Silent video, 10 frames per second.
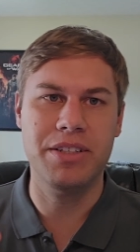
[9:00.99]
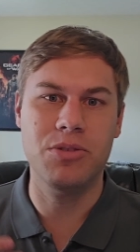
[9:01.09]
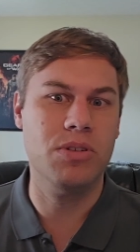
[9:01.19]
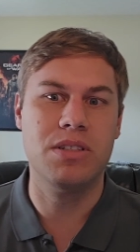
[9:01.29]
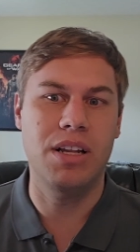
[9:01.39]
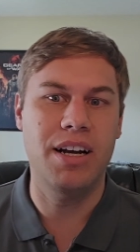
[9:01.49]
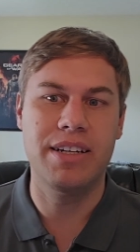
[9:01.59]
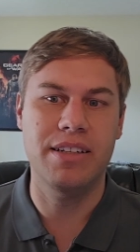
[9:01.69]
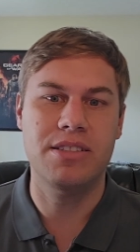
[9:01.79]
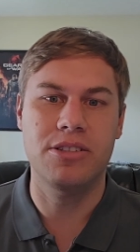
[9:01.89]
doors lock
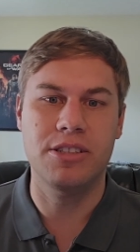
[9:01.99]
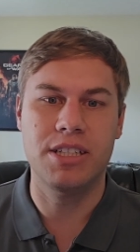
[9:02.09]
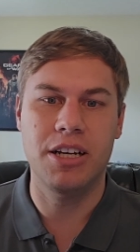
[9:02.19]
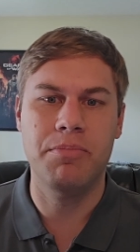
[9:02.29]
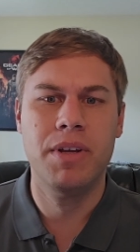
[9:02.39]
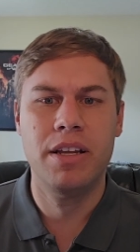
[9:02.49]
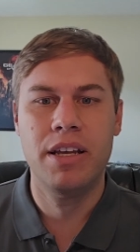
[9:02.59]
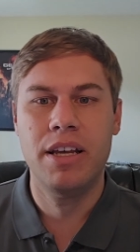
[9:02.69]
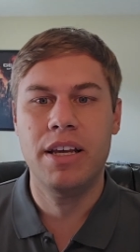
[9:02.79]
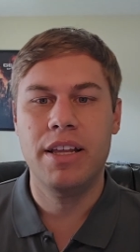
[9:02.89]
at a certain time.
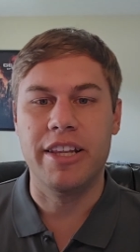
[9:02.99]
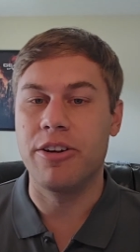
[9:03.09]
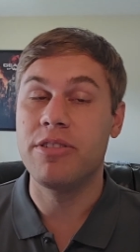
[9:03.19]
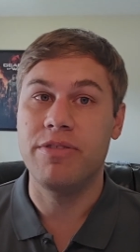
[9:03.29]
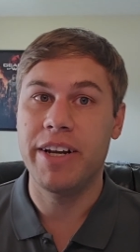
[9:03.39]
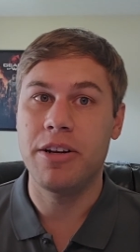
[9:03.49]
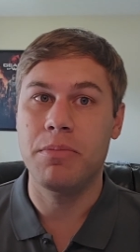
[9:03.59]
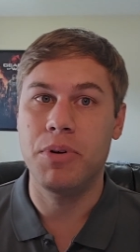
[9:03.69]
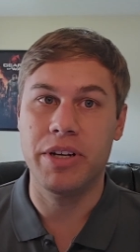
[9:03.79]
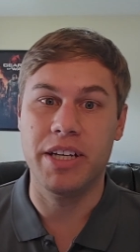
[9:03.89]
They couldn't find our
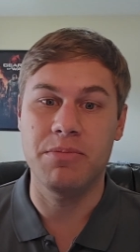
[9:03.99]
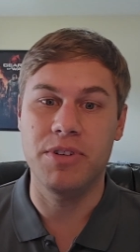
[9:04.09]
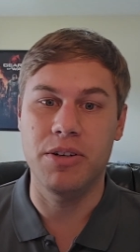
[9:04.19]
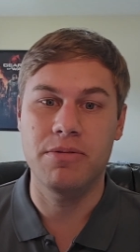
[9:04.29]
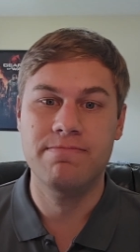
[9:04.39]
booking info.